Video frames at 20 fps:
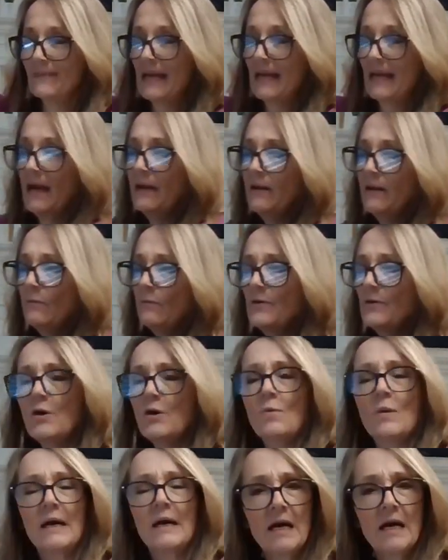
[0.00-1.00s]
I don't know
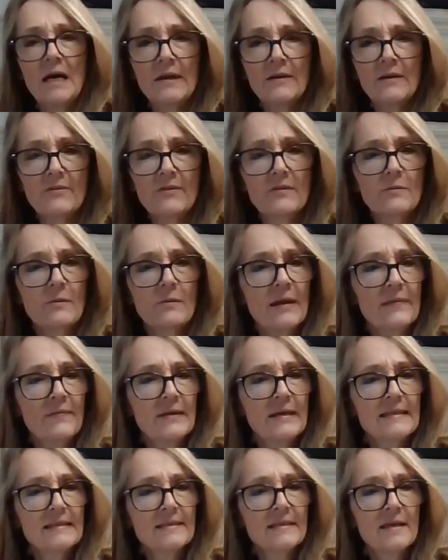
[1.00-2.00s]
what kind of thread
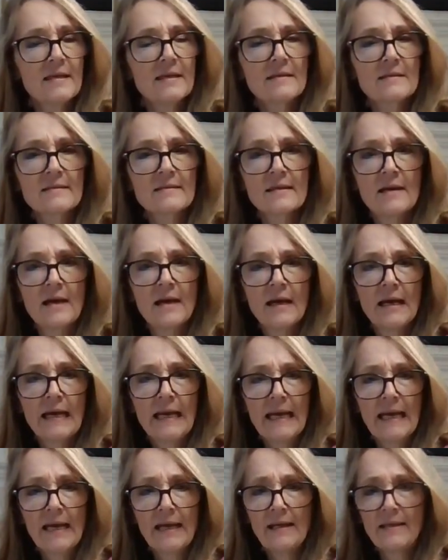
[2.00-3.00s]
this is.
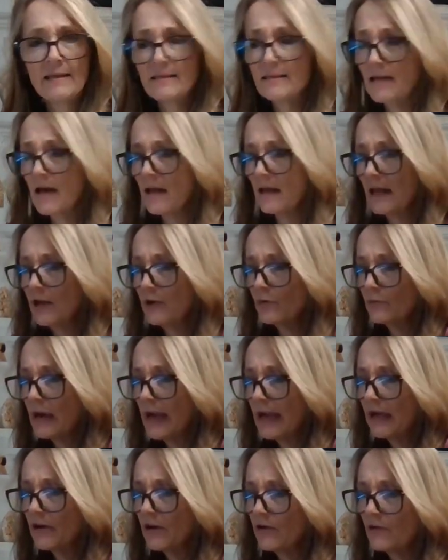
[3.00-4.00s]
It is not like
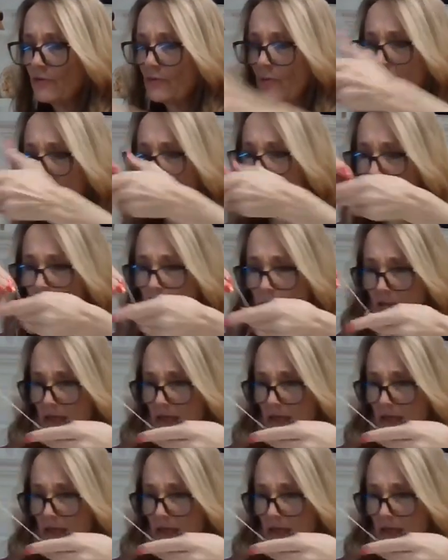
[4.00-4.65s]
regular thread. It's almost